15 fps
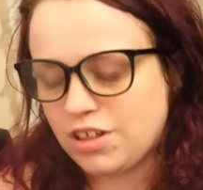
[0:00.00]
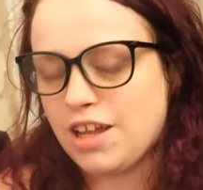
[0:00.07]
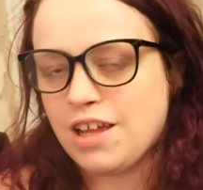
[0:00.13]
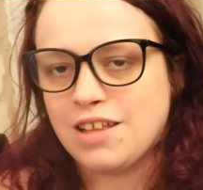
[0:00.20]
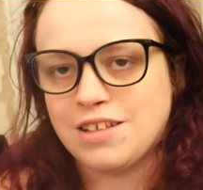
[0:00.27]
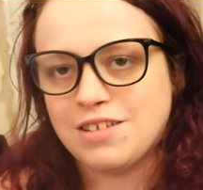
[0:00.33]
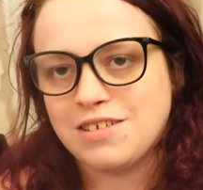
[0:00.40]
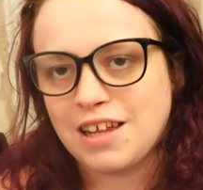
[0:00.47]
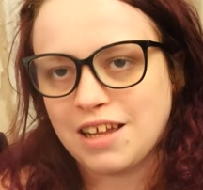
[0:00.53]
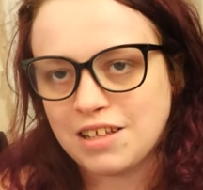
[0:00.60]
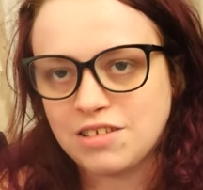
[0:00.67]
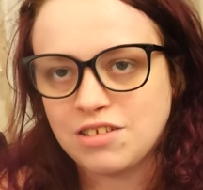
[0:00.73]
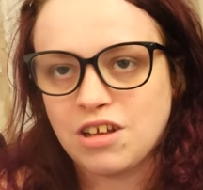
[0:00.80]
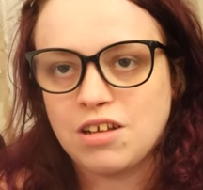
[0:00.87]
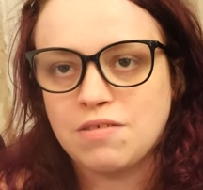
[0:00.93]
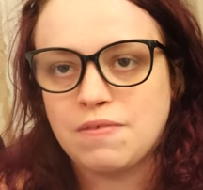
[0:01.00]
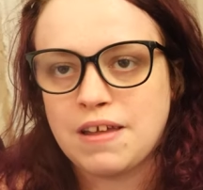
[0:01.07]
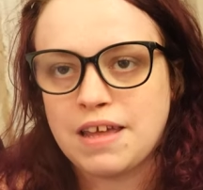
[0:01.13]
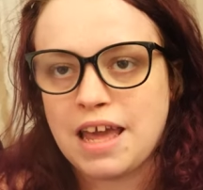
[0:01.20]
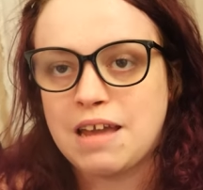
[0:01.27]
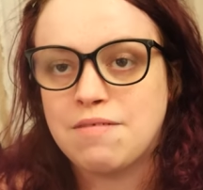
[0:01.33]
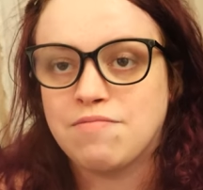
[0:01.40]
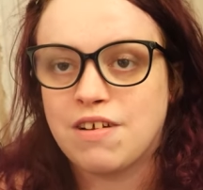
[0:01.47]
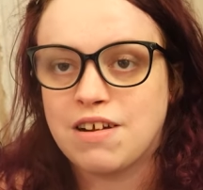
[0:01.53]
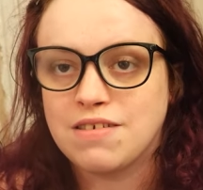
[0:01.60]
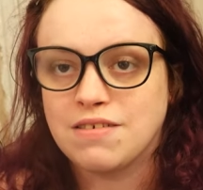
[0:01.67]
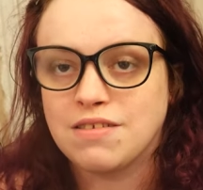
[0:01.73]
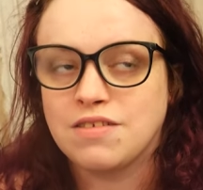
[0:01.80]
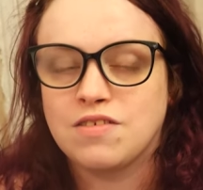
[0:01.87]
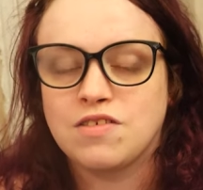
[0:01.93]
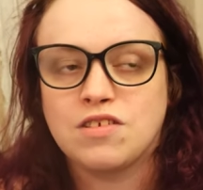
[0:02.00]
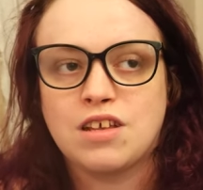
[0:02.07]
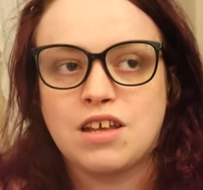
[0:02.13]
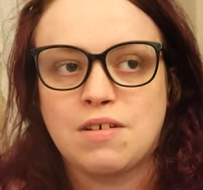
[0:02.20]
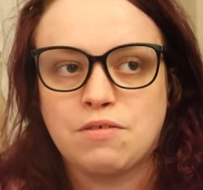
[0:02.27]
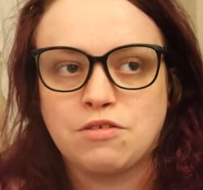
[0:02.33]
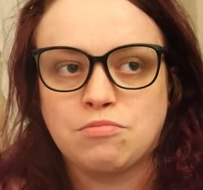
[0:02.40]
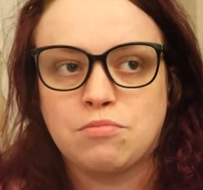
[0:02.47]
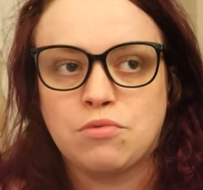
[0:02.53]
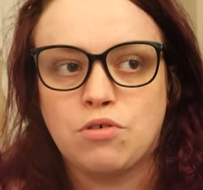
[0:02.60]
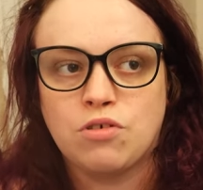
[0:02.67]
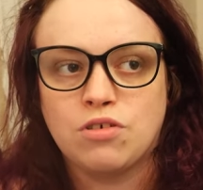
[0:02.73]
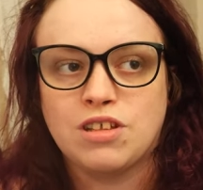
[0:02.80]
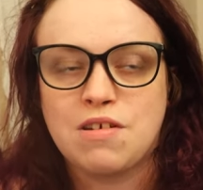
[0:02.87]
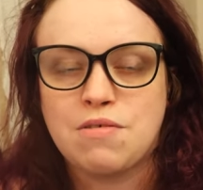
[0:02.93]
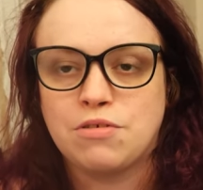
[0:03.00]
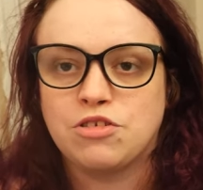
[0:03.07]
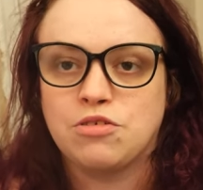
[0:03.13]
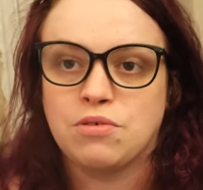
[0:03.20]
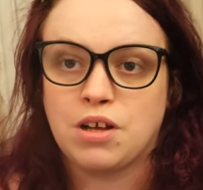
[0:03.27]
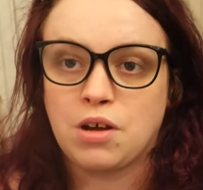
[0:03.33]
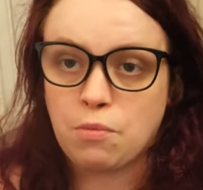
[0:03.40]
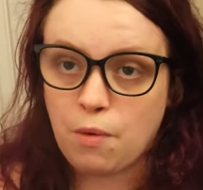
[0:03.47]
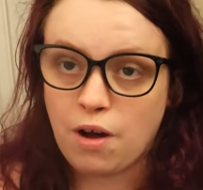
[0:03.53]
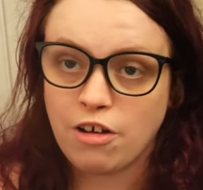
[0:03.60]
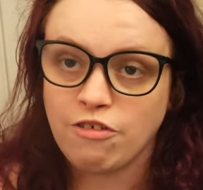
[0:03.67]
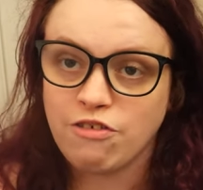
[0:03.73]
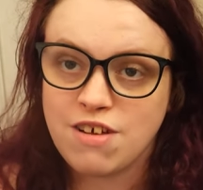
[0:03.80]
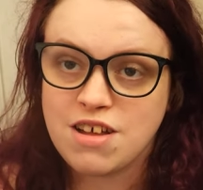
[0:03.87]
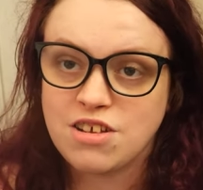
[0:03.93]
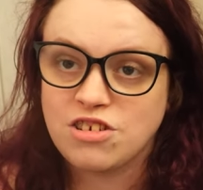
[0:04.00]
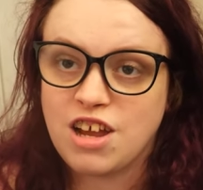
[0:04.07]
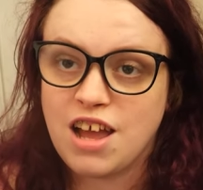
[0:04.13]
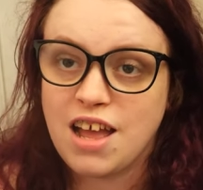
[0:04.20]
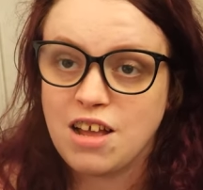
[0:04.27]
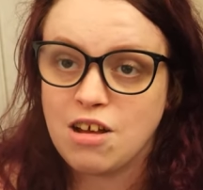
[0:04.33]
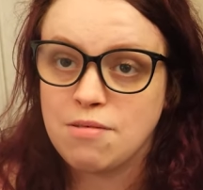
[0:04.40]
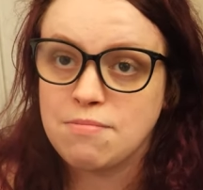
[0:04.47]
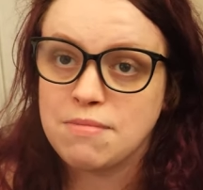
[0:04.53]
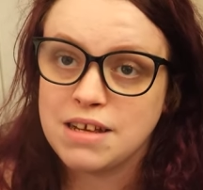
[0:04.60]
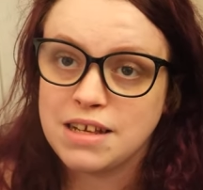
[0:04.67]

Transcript: So yeah, the second time they came round, it was more they was doing a welfare check on